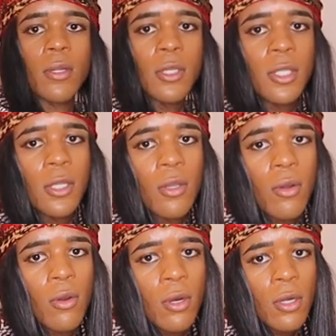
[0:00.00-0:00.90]
You see the
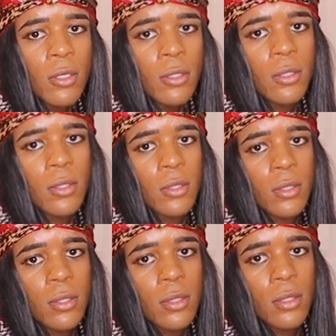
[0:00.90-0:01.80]
corn?
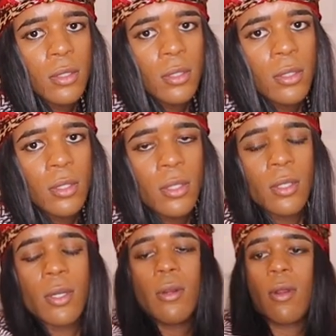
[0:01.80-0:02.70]

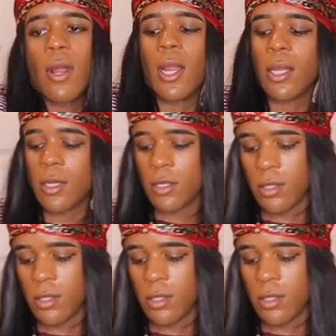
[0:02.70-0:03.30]
All right.